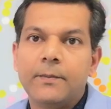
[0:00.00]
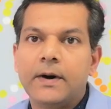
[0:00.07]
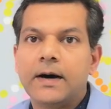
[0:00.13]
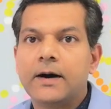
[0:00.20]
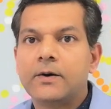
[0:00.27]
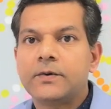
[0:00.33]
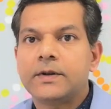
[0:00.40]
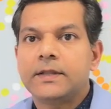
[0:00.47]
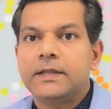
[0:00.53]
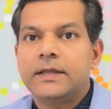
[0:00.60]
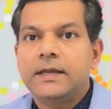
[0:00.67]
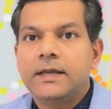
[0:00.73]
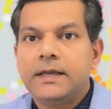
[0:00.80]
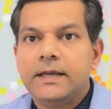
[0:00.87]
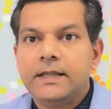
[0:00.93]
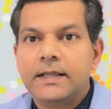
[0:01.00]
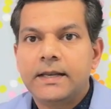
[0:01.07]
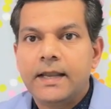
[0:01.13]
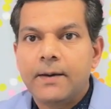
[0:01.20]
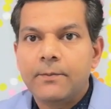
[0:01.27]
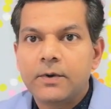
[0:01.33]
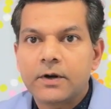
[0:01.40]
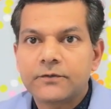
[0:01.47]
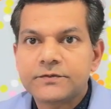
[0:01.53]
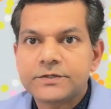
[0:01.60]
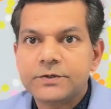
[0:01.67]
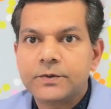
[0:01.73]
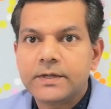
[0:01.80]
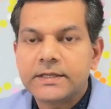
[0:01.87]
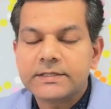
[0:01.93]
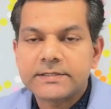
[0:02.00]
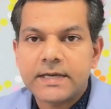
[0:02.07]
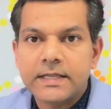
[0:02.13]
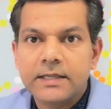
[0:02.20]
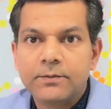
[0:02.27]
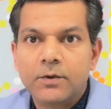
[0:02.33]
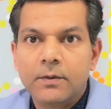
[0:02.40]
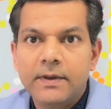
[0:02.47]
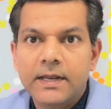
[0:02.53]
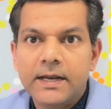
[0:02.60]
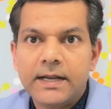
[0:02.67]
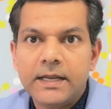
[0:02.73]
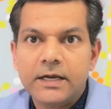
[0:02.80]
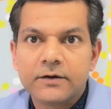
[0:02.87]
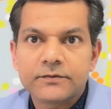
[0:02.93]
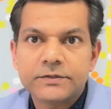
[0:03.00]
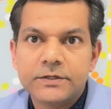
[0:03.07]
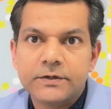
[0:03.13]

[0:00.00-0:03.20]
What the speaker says: about the number of students and the mobility of